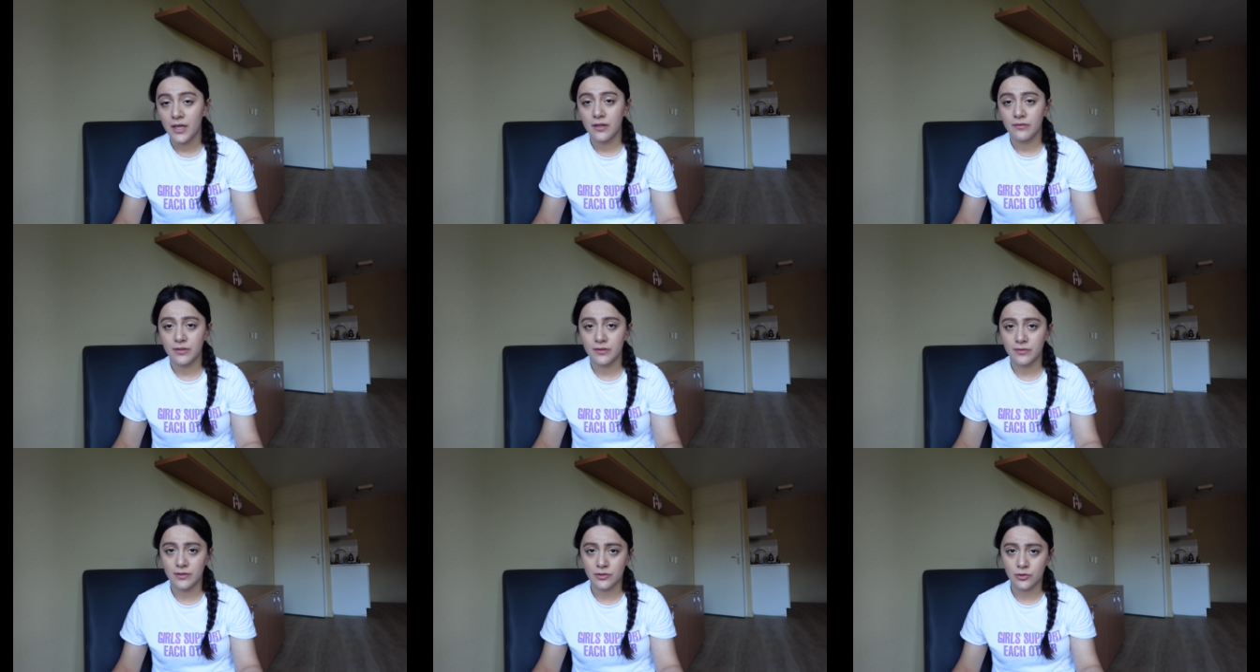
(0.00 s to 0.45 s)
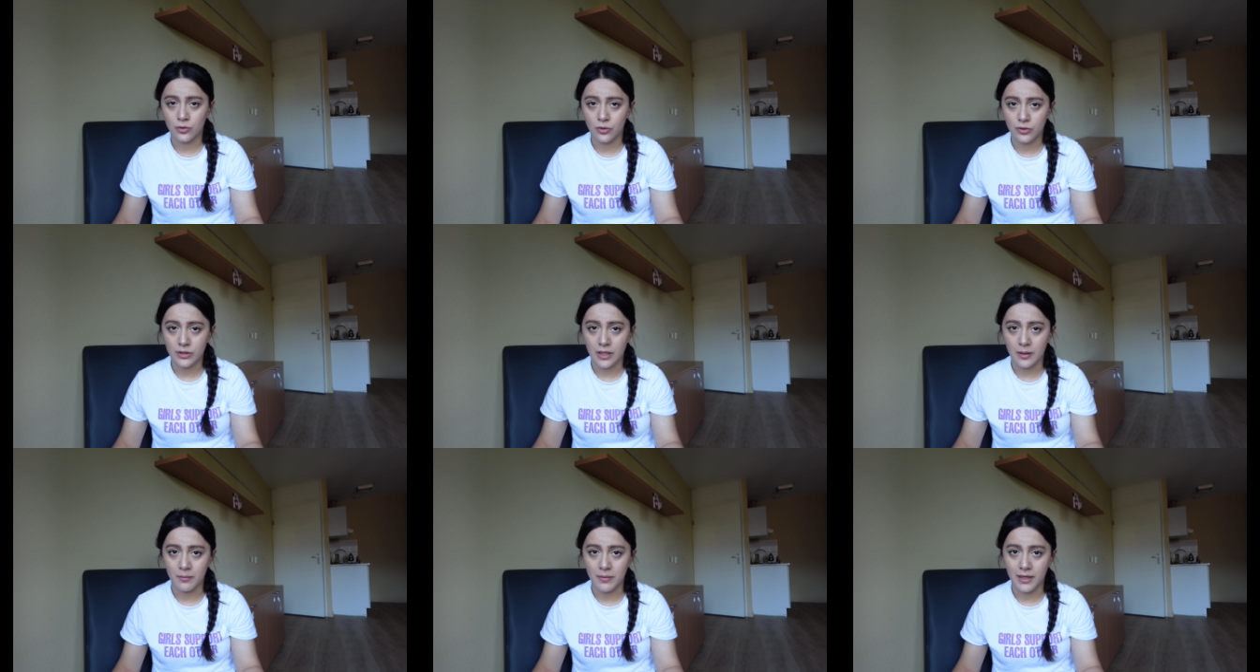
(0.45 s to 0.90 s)
We will
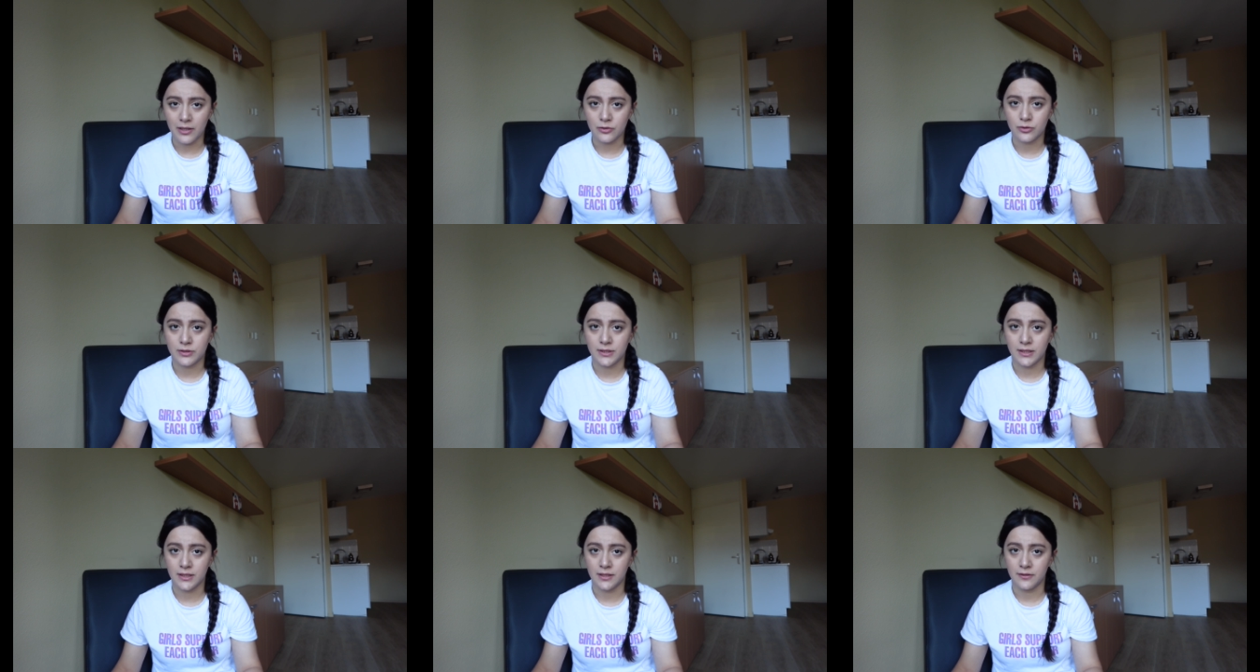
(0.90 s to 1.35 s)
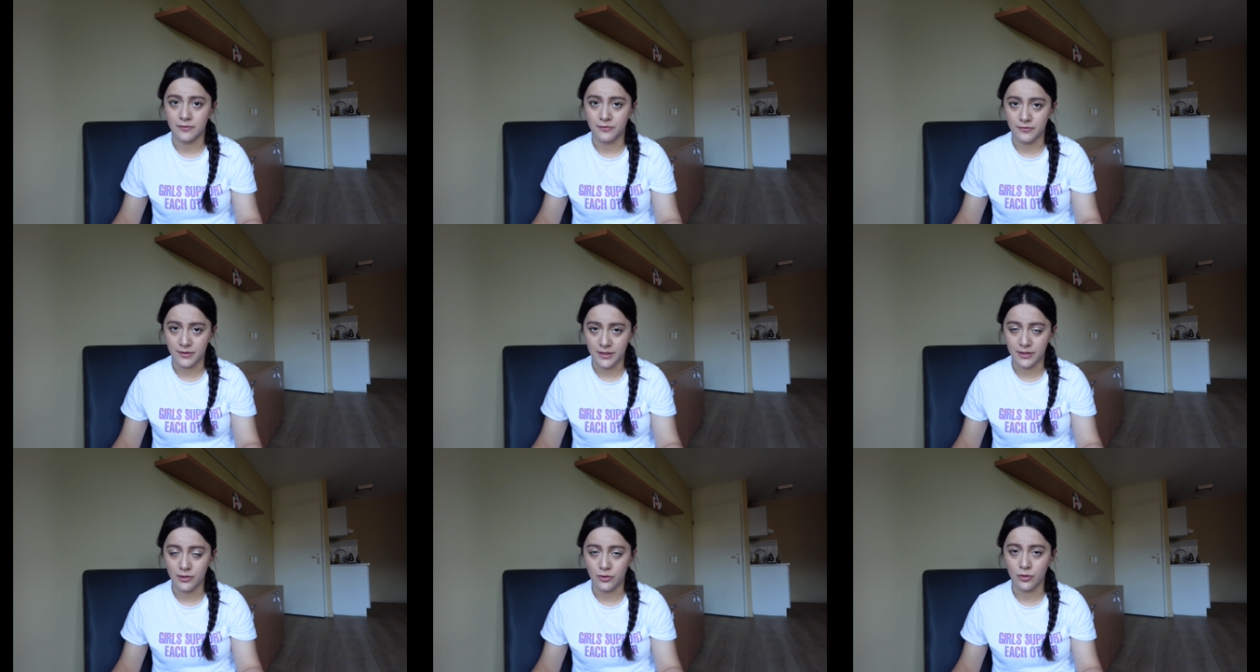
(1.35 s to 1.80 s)
talk about the
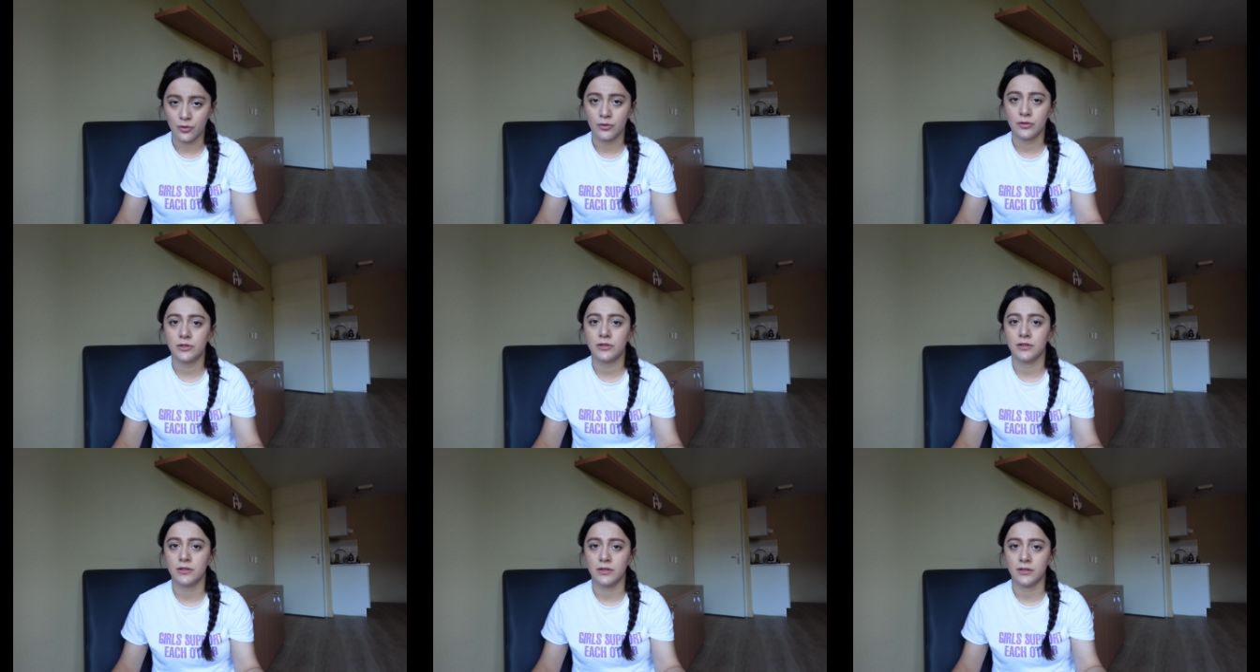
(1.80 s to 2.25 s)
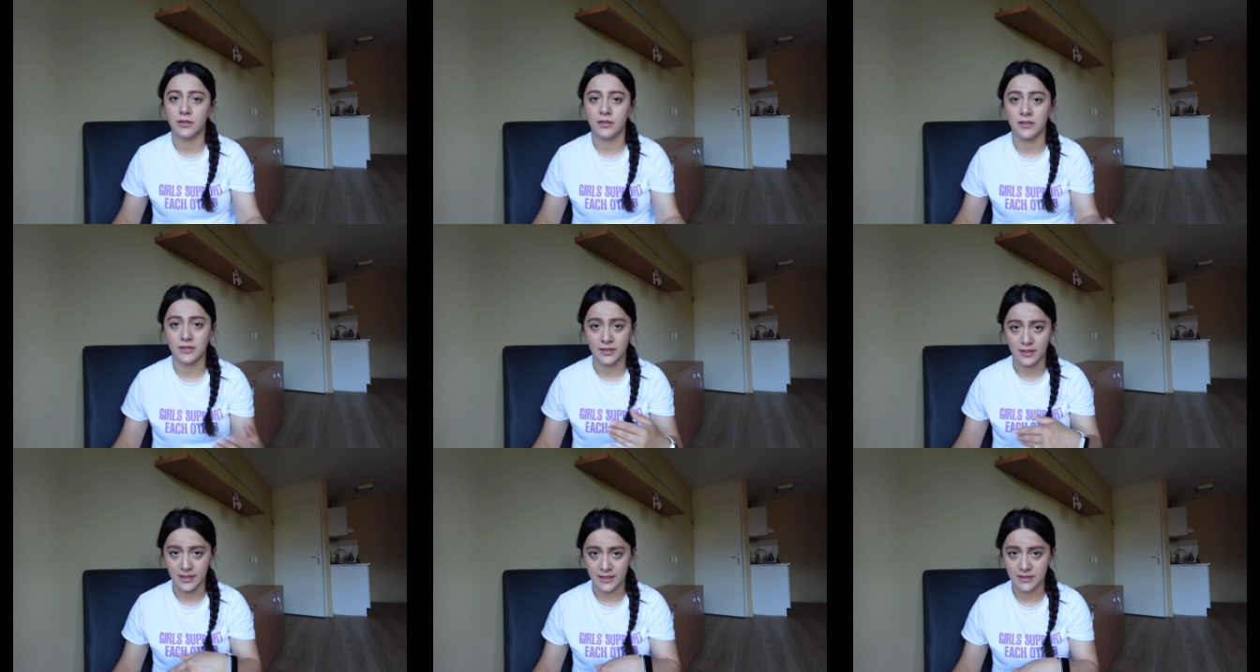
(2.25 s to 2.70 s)
videos uh,
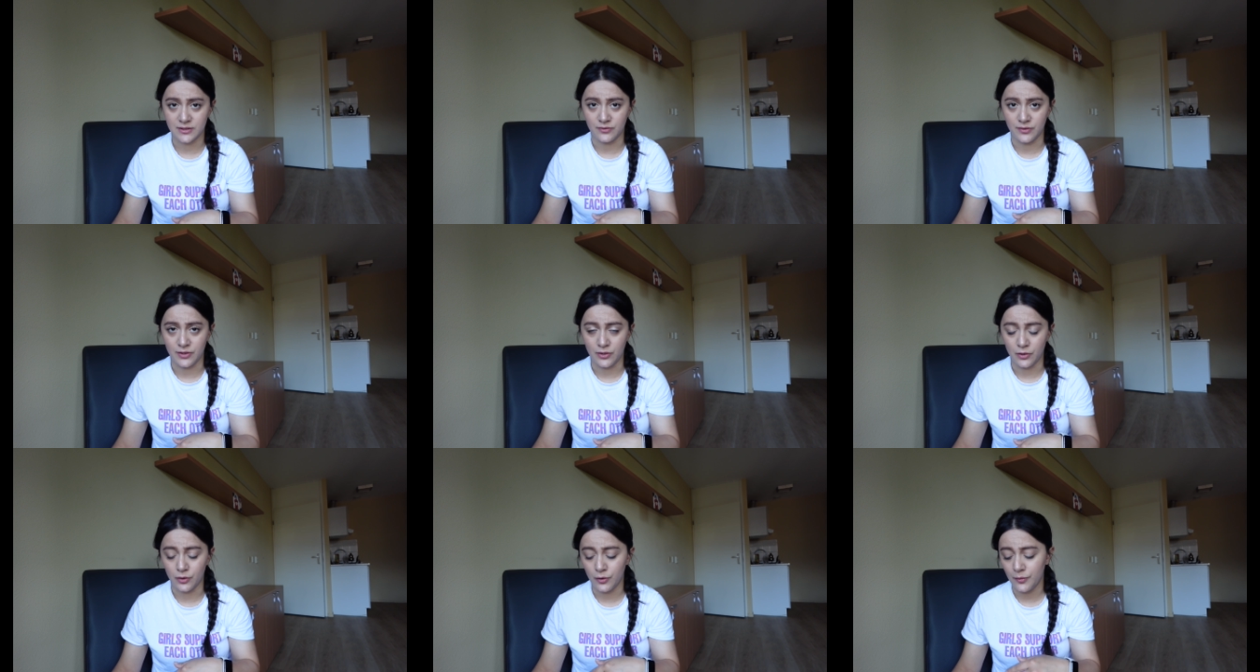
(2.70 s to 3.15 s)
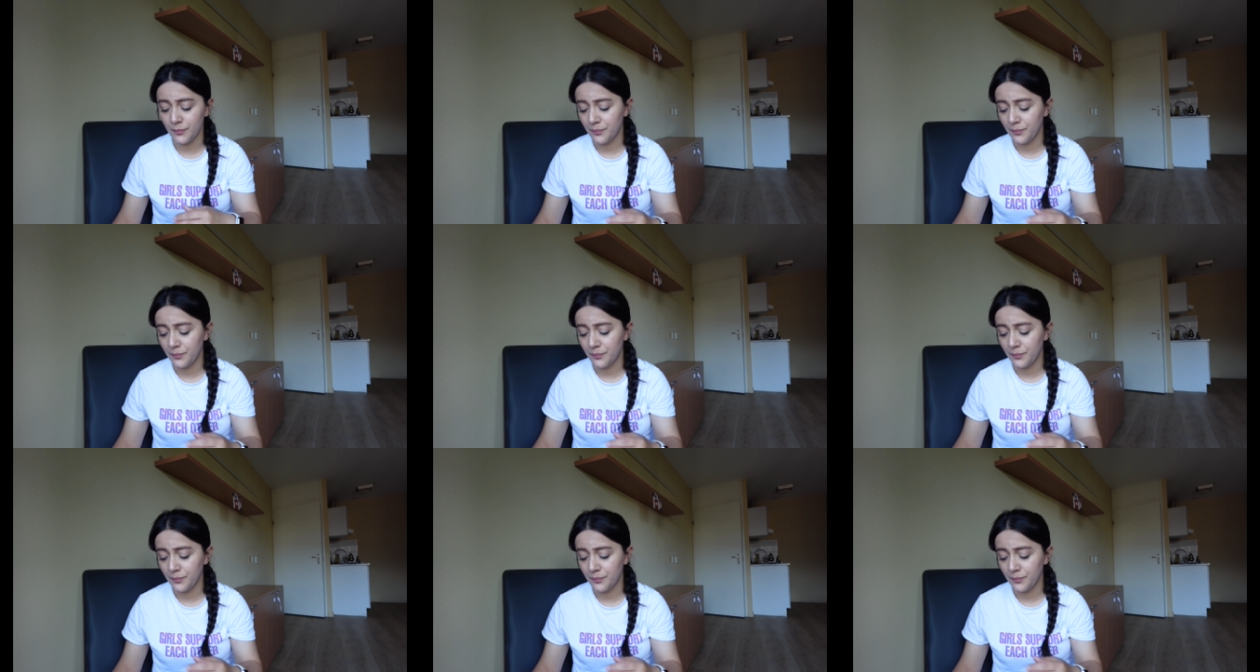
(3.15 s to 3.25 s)
in the next video.